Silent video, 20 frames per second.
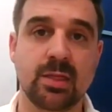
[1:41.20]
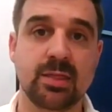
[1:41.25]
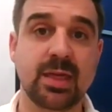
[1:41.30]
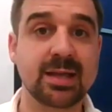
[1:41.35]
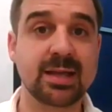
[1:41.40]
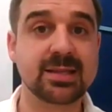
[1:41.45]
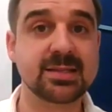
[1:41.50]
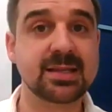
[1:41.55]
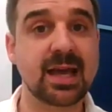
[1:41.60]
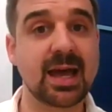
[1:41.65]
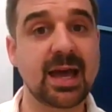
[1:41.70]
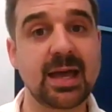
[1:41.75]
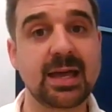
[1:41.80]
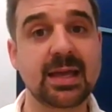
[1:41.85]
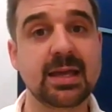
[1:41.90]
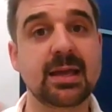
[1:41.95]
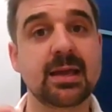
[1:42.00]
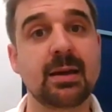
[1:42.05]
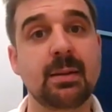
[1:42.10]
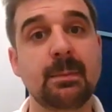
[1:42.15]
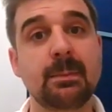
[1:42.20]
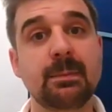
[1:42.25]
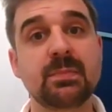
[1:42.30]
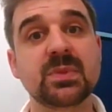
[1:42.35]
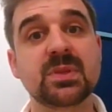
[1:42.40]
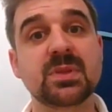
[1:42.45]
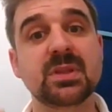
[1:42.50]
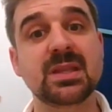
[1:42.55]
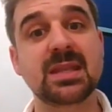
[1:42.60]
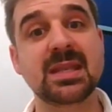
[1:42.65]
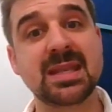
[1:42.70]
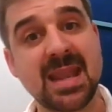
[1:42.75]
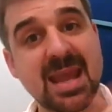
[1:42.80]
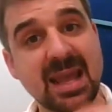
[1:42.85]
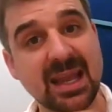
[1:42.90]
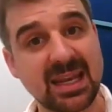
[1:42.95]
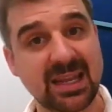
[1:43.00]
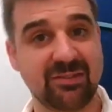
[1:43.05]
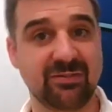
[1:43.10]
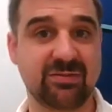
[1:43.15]
That's a
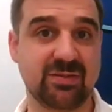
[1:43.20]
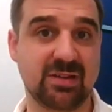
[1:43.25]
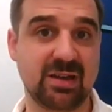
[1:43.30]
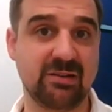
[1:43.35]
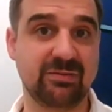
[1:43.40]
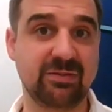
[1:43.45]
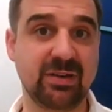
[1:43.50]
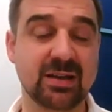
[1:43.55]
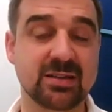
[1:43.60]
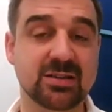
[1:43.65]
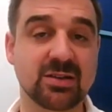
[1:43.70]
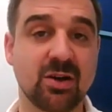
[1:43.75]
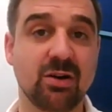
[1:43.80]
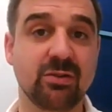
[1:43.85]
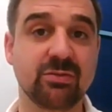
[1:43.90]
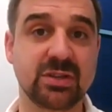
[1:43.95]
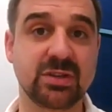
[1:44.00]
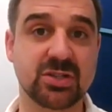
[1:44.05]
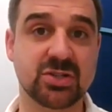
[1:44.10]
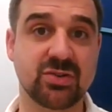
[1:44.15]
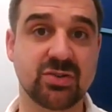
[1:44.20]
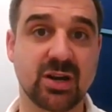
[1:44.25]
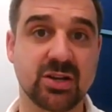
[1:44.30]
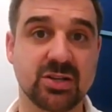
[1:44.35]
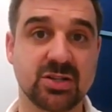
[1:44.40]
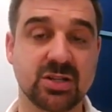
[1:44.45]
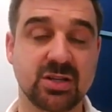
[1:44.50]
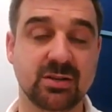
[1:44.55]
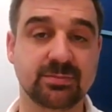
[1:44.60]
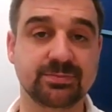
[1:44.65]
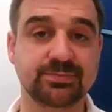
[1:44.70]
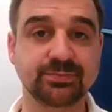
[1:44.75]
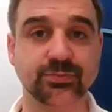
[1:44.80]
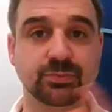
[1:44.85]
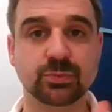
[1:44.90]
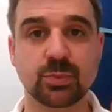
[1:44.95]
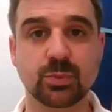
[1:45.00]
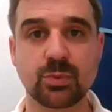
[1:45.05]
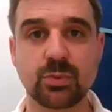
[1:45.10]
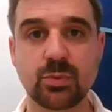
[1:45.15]
negative effect of this strategy.
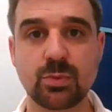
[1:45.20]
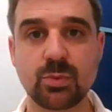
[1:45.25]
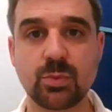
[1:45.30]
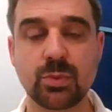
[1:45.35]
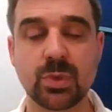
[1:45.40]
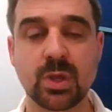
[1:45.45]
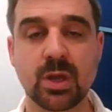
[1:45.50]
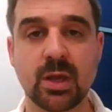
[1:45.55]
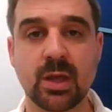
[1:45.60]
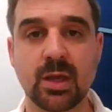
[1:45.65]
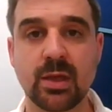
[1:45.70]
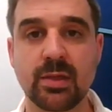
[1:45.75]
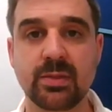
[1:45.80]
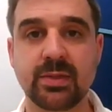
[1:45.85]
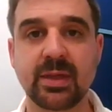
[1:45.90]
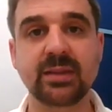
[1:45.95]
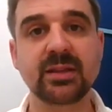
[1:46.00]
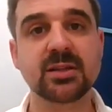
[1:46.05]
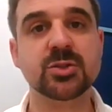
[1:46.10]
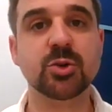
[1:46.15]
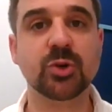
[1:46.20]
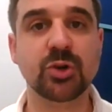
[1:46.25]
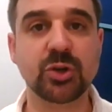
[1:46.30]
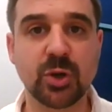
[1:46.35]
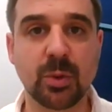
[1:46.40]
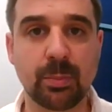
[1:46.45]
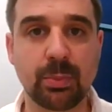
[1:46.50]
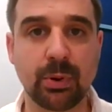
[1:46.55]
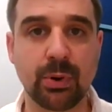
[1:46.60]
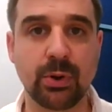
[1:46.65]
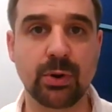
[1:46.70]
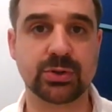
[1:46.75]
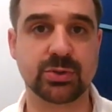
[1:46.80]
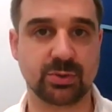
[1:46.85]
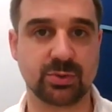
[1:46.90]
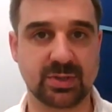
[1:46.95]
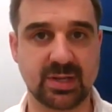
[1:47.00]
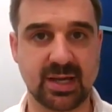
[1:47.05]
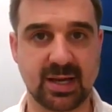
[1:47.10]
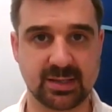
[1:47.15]
Then let's look at your
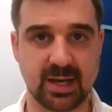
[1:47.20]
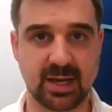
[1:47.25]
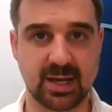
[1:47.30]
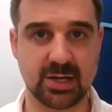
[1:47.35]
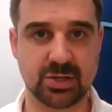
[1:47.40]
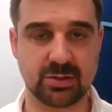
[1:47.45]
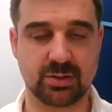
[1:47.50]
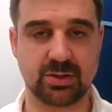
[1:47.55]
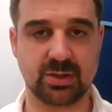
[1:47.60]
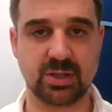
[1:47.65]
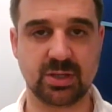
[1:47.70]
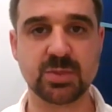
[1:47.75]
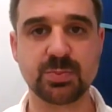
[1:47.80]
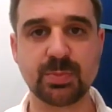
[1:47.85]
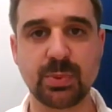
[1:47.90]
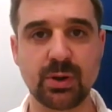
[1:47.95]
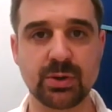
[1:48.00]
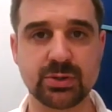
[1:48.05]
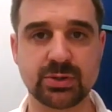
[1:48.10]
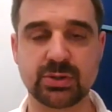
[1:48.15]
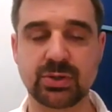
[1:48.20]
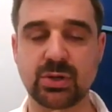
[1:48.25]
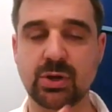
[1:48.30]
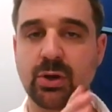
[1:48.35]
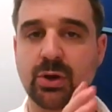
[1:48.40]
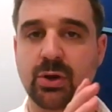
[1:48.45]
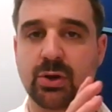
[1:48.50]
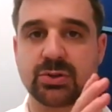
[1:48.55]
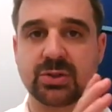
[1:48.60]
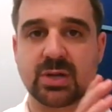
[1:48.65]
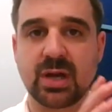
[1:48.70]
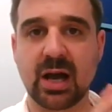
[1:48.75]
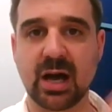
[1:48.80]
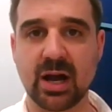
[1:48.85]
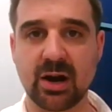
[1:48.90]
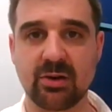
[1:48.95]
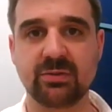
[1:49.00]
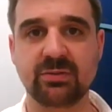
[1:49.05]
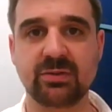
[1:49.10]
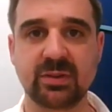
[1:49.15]
personal taxation. So this person earns
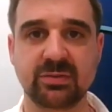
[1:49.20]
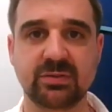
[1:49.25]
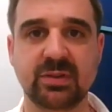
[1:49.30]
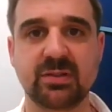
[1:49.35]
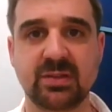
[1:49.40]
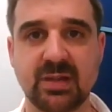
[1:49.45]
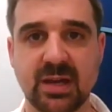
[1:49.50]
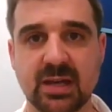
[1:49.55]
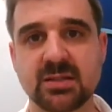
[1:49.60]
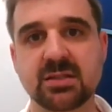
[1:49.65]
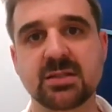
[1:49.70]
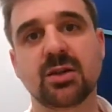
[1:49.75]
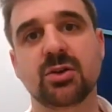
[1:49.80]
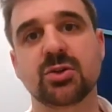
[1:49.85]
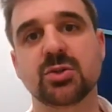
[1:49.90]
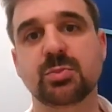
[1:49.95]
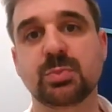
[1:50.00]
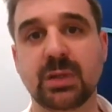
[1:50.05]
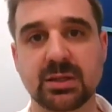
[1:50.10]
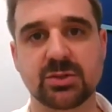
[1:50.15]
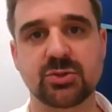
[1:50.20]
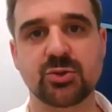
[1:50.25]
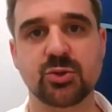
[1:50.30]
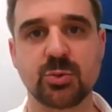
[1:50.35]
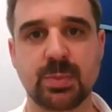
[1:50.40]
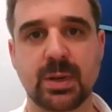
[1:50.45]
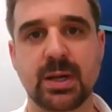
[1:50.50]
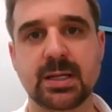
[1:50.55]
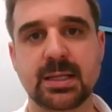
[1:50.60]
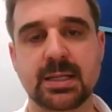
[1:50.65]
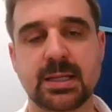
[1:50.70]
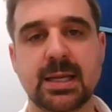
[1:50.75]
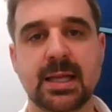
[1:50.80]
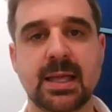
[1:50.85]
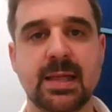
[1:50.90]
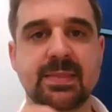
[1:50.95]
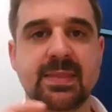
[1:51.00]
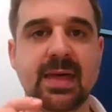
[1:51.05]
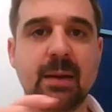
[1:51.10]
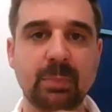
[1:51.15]
$150,000 plus super.
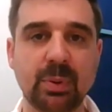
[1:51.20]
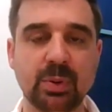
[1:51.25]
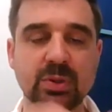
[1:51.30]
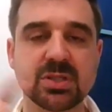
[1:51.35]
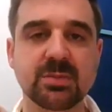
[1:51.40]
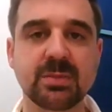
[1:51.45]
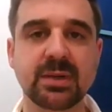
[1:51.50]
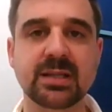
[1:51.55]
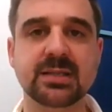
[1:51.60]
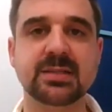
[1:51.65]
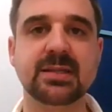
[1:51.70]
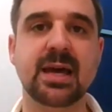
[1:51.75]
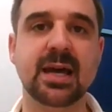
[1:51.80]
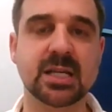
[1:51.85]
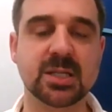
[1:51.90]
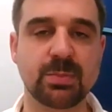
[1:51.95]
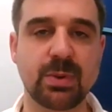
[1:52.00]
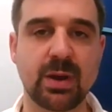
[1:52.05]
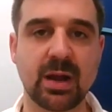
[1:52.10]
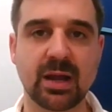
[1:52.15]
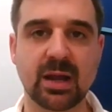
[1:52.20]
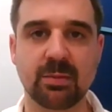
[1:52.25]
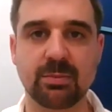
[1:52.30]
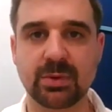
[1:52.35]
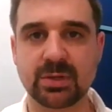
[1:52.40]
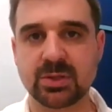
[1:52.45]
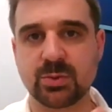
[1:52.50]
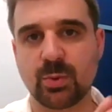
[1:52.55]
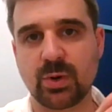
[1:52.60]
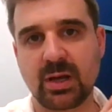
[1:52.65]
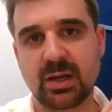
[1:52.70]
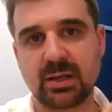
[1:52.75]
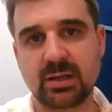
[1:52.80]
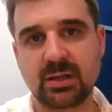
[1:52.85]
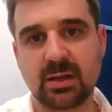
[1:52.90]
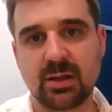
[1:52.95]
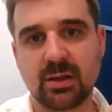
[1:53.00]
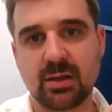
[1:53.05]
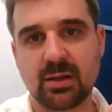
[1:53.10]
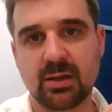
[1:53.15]
That puts them in a tax bracket
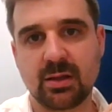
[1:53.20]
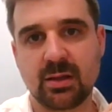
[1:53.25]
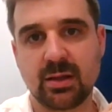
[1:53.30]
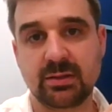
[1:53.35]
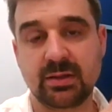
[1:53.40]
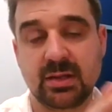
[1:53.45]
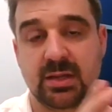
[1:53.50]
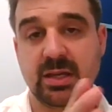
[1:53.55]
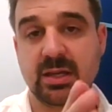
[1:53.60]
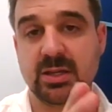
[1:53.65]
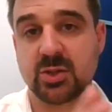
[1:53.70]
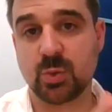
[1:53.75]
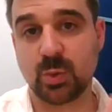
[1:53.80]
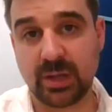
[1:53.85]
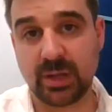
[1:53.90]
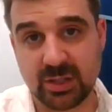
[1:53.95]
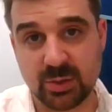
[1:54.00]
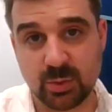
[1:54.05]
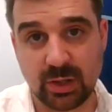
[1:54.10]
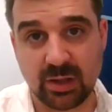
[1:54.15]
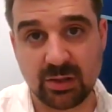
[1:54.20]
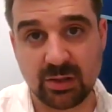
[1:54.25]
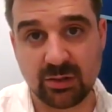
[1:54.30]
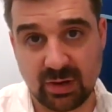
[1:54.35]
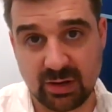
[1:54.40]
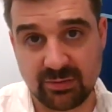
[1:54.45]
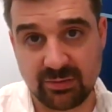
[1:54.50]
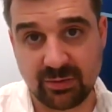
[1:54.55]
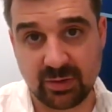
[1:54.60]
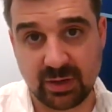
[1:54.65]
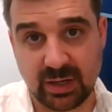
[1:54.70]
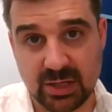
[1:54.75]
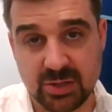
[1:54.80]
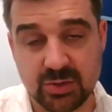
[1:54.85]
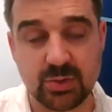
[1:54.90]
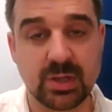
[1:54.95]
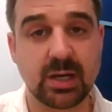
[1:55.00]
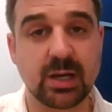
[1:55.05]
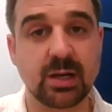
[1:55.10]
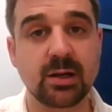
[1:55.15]
between, in the year 2023
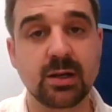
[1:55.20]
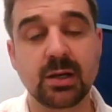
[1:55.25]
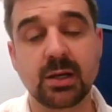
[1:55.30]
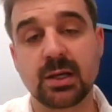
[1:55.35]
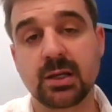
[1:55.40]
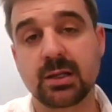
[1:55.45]
financial year,